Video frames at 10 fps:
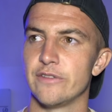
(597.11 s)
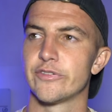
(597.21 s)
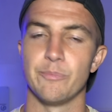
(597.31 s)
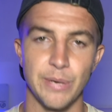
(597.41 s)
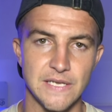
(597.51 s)
of
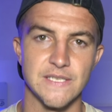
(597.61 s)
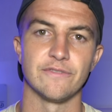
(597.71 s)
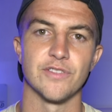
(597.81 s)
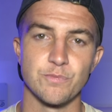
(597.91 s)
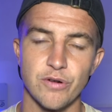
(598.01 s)

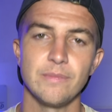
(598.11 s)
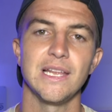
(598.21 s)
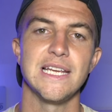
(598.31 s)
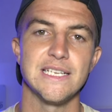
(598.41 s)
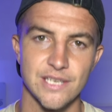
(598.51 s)
competing for the
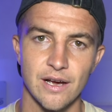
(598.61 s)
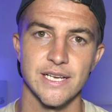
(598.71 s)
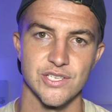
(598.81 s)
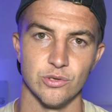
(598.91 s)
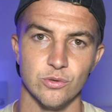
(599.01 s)
Premier League
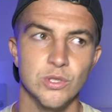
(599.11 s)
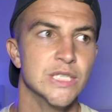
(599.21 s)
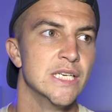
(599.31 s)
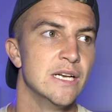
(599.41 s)
title